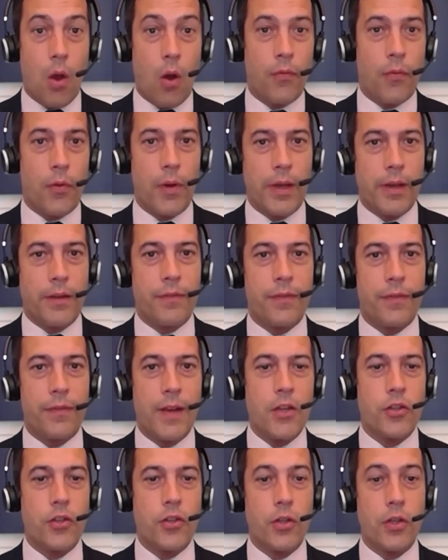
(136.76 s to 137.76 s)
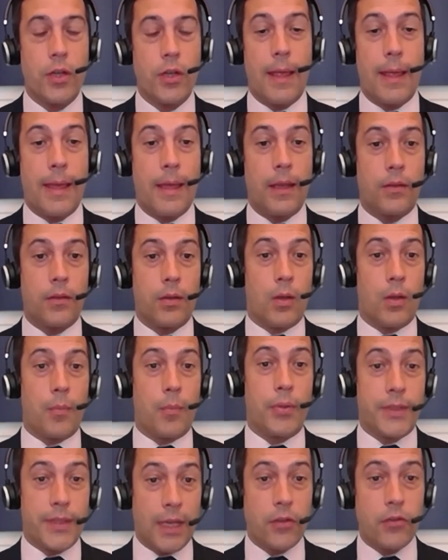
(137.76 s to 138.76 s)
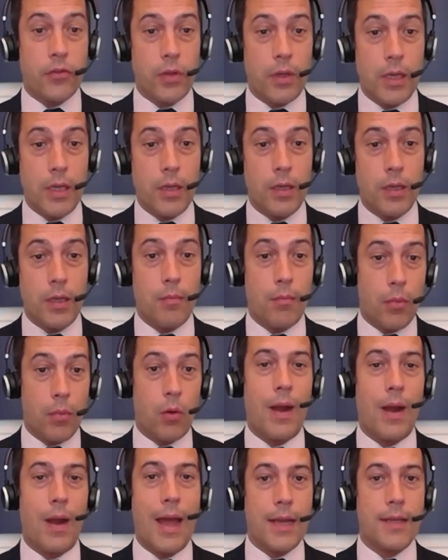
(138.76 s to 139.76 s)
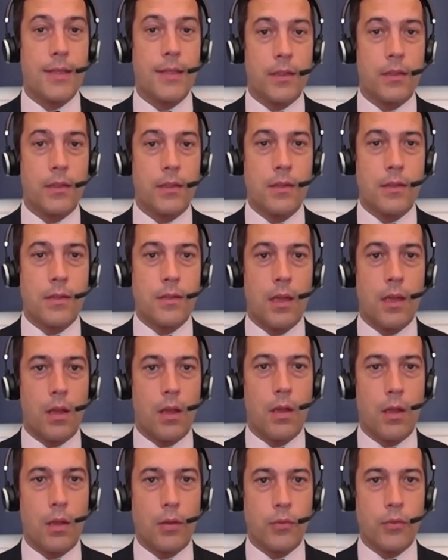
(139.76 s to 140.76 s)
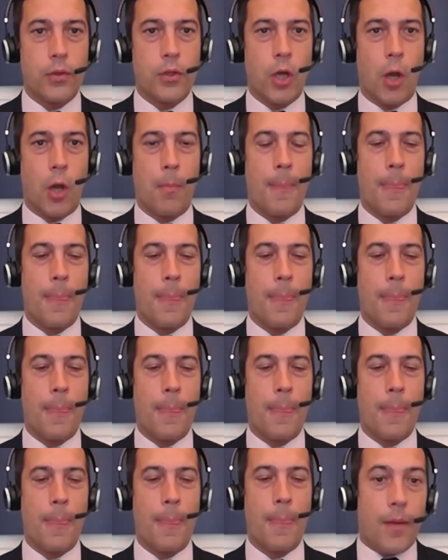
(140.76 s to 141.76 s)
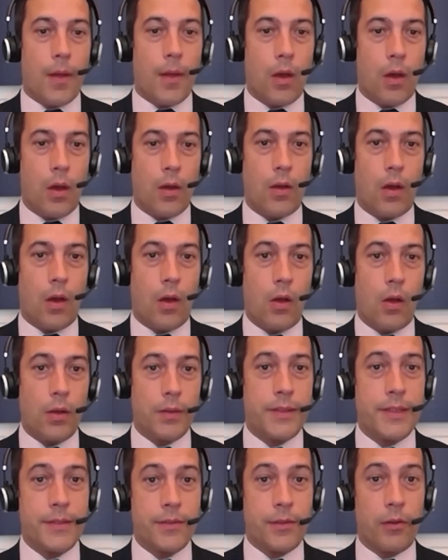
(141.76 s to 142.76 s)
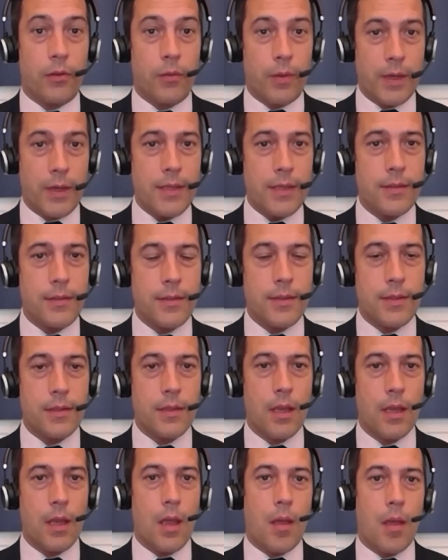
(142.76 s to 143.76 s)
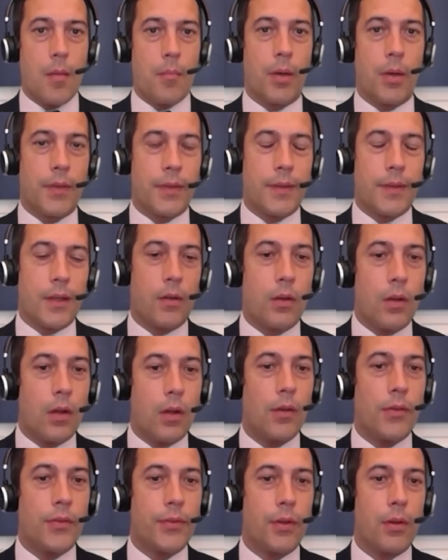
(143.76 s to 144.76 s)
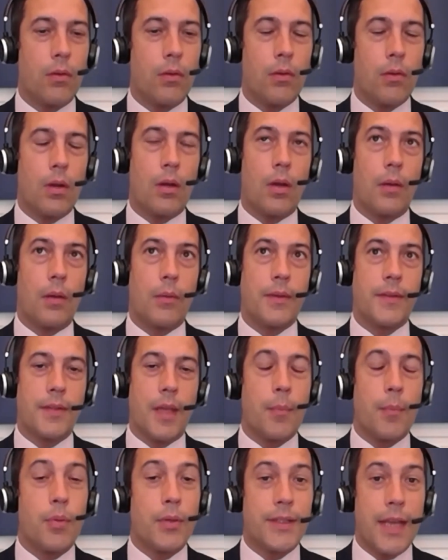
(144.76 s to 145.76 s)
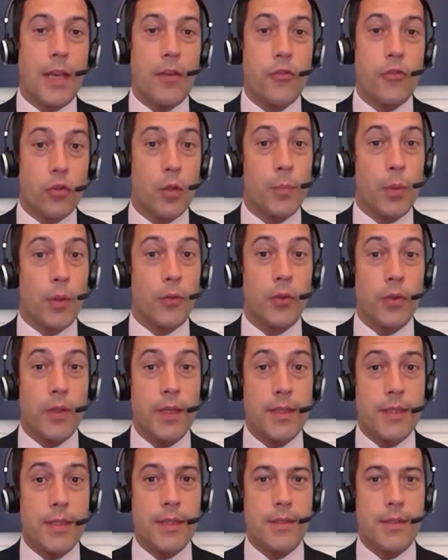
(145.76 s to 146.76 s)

over inflation and potentially more accidents to come. All these are risks, but there are also, I would say, potential opportunities.